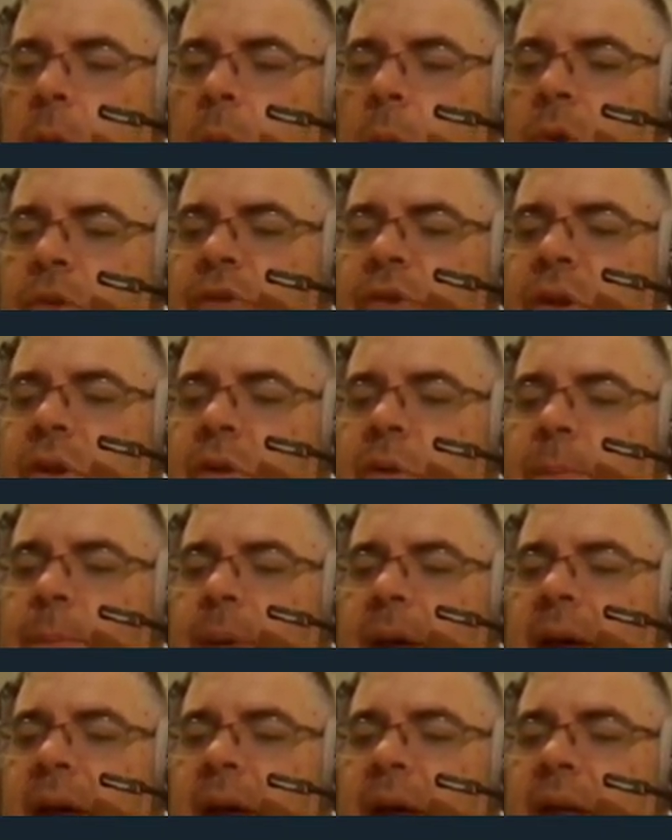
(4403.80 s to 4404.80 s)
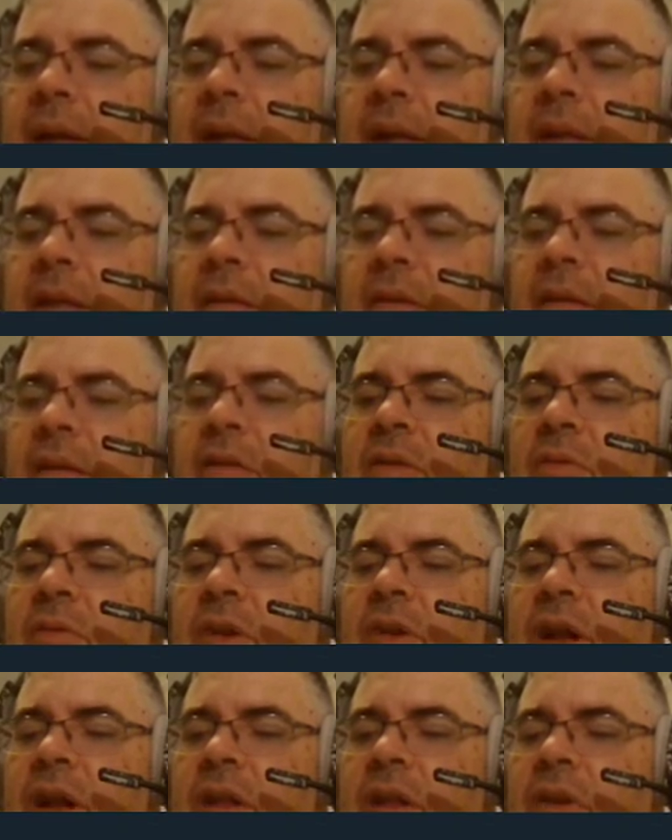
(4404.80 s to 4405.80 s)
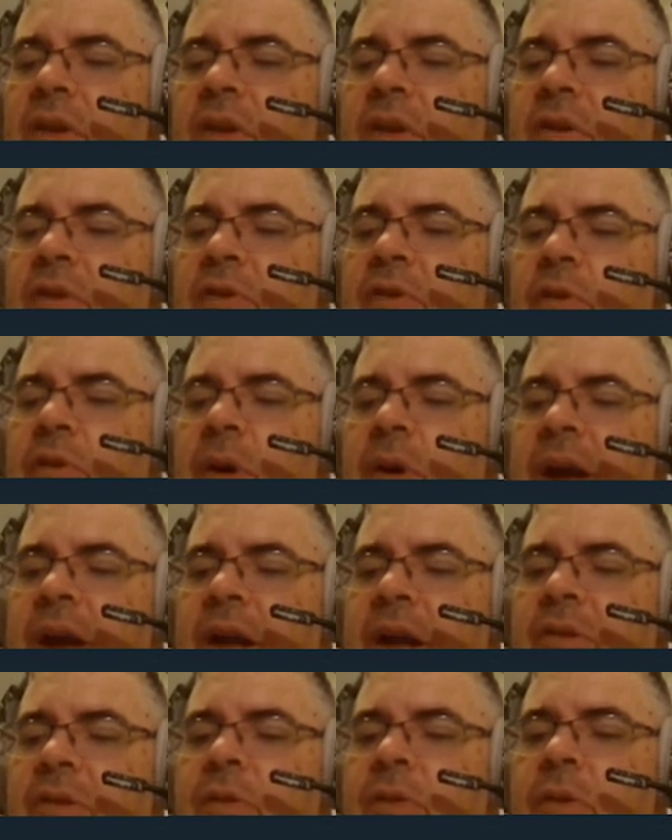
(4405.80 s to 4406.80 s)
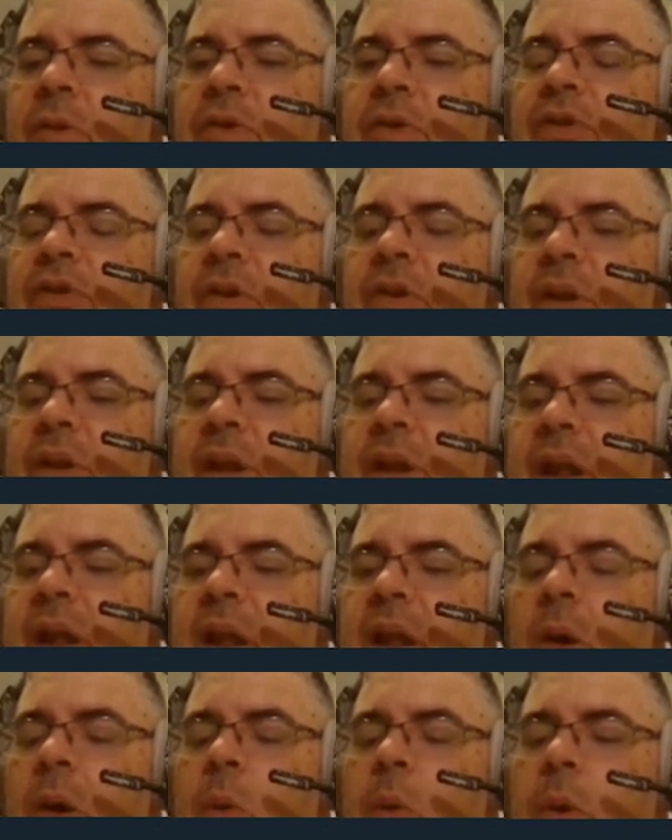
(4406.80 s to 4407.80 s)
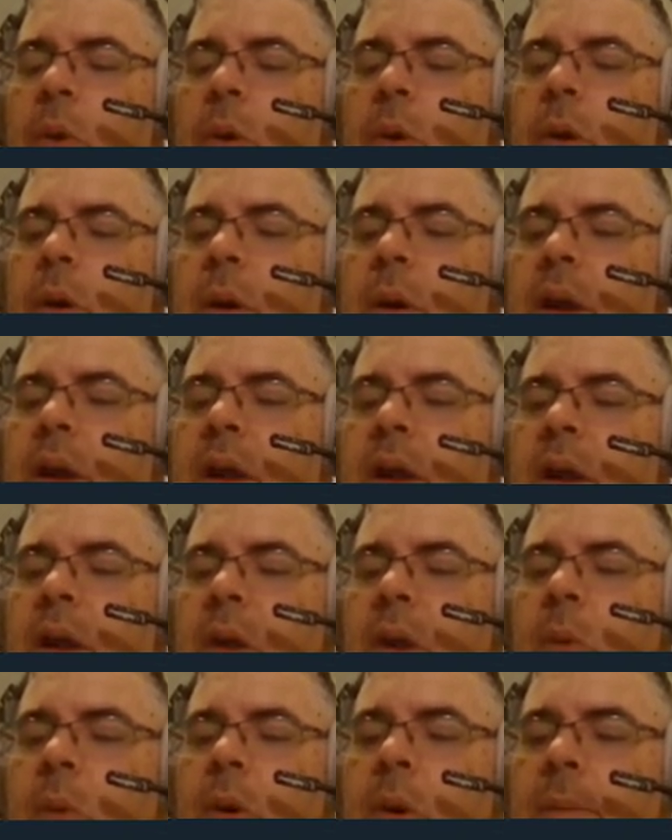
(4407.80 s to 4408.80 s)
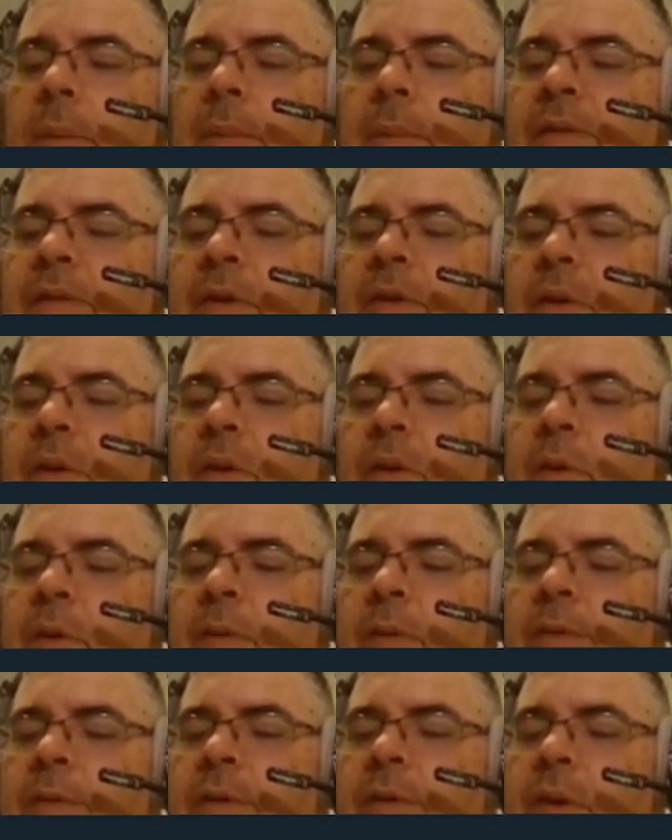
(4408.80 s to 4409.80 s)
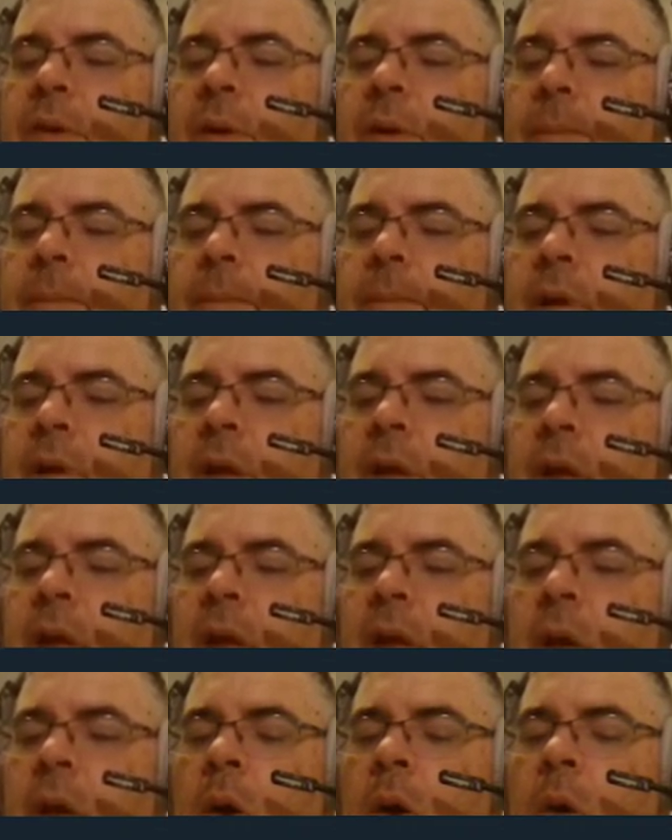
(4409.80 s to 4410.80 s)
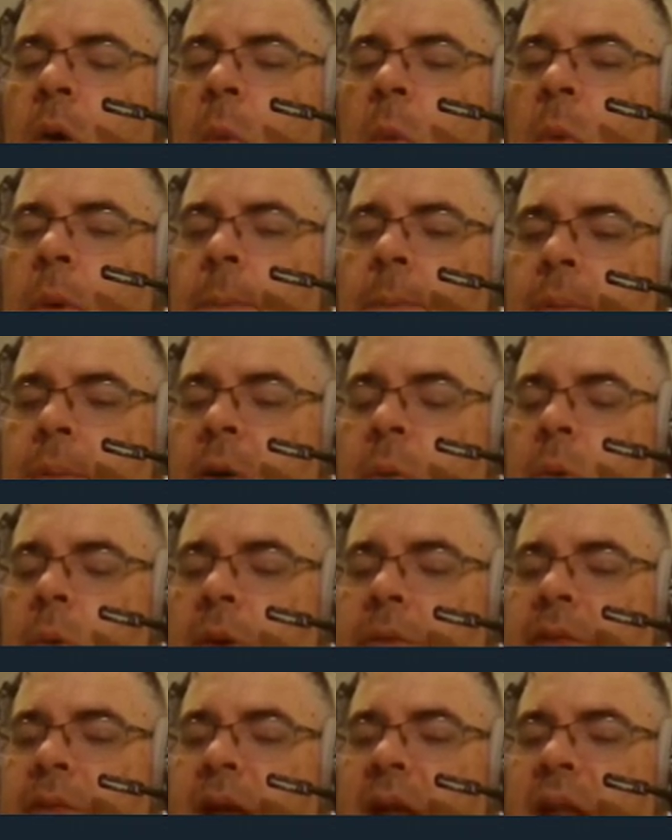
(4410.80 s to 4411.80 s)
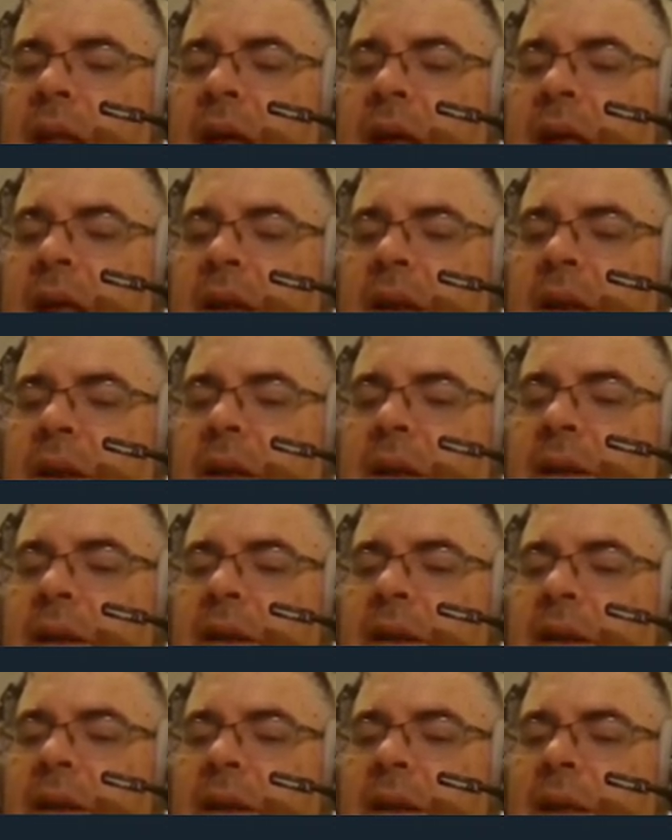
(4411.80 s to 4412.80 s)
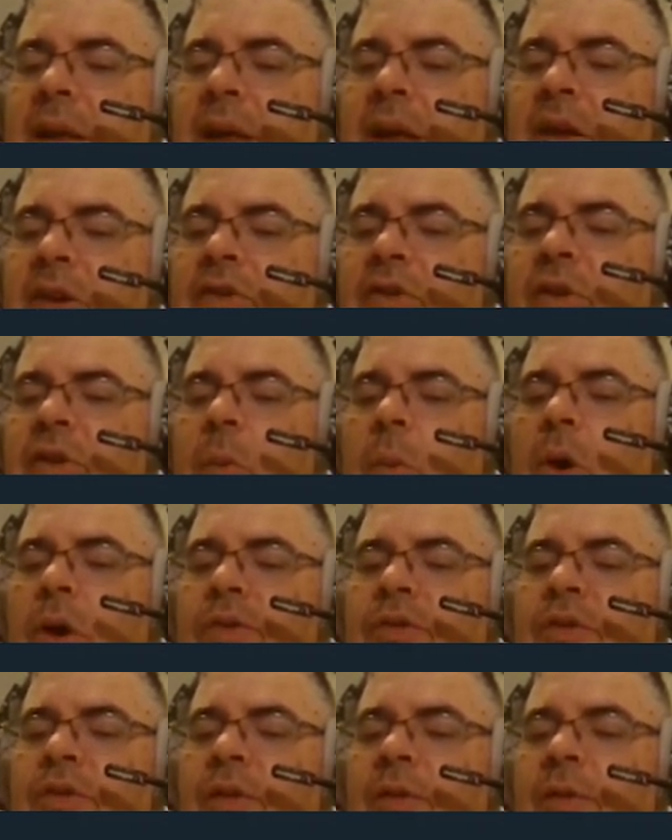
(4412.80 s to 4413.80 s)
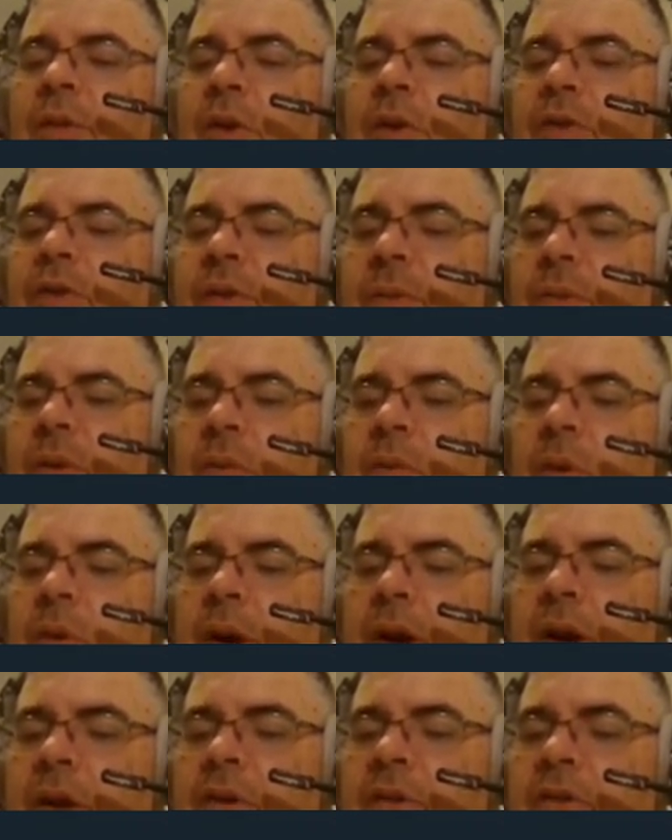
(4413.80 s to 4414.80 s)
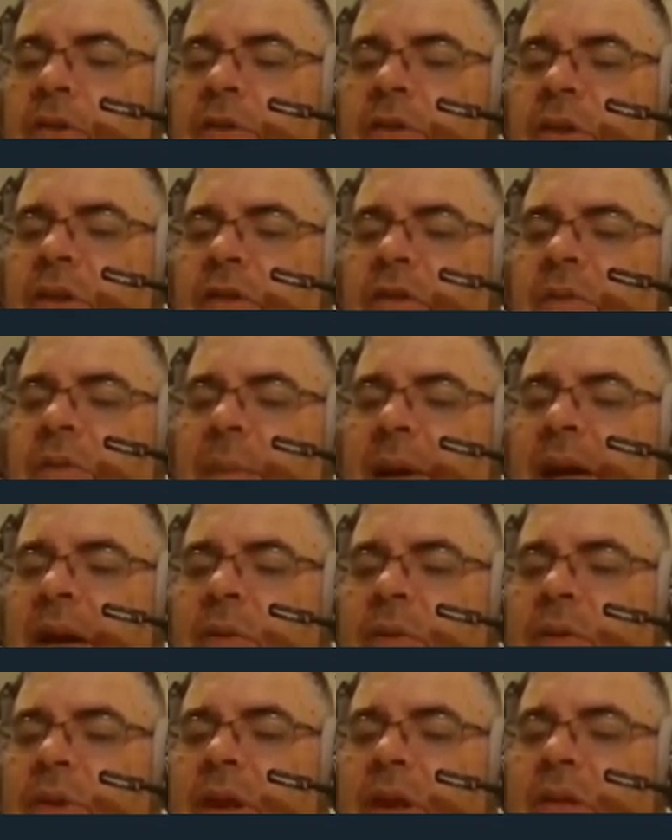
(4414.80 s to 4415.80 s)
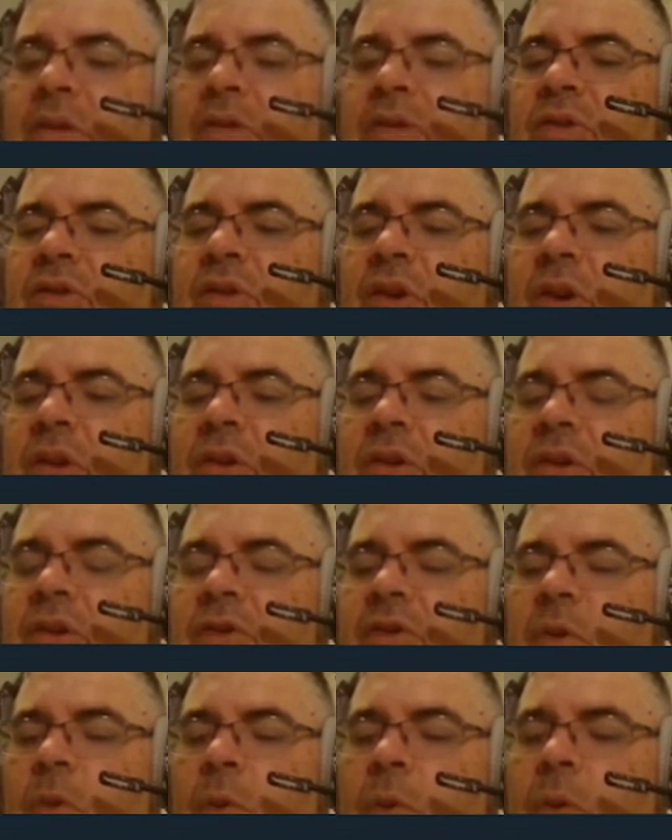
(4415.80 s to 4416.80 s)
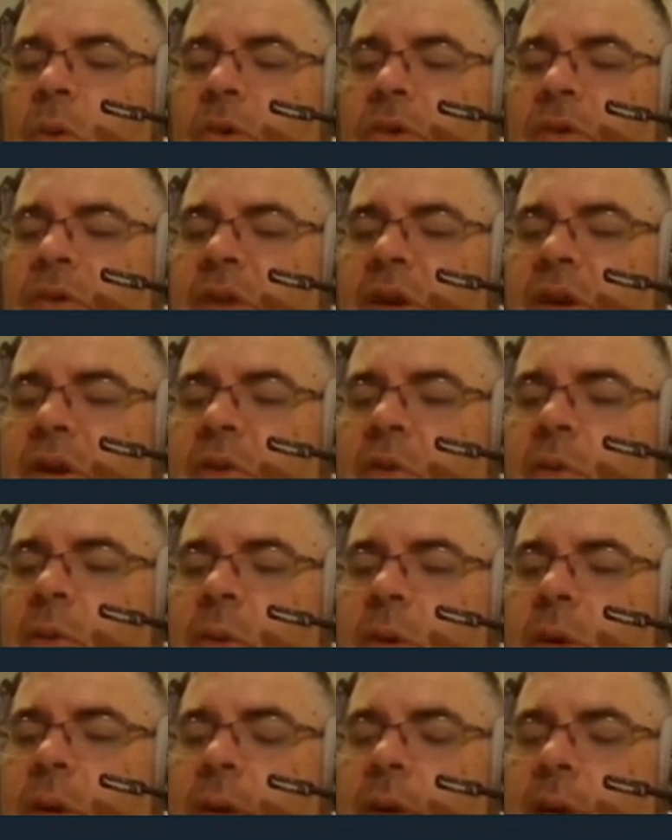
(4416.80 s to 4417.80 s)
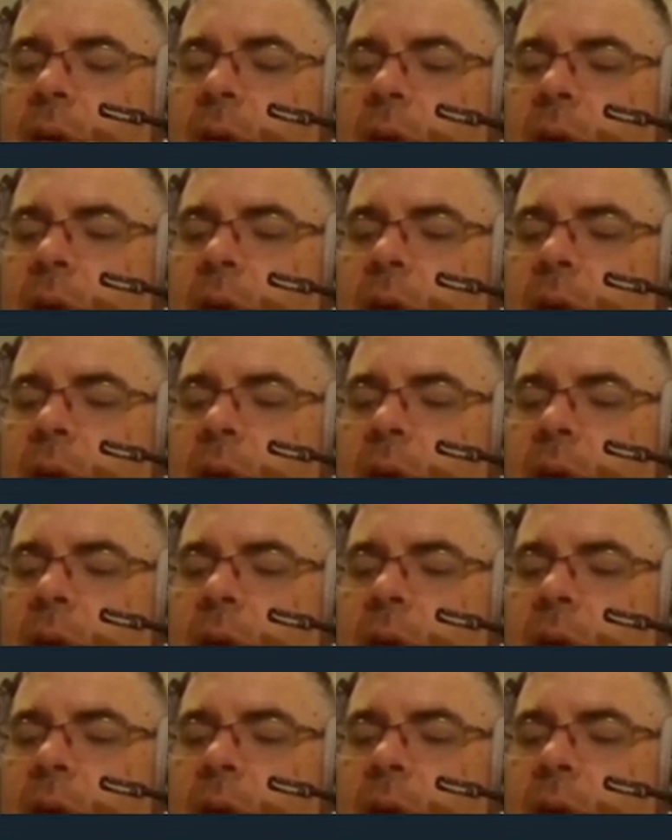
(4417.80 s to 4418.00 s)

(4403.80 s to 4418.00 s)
When she looked back, the three dark dragons were circling lower and lower above her own farm. One by one they landed. She watched the first of the riders dismount and saunter towards their door.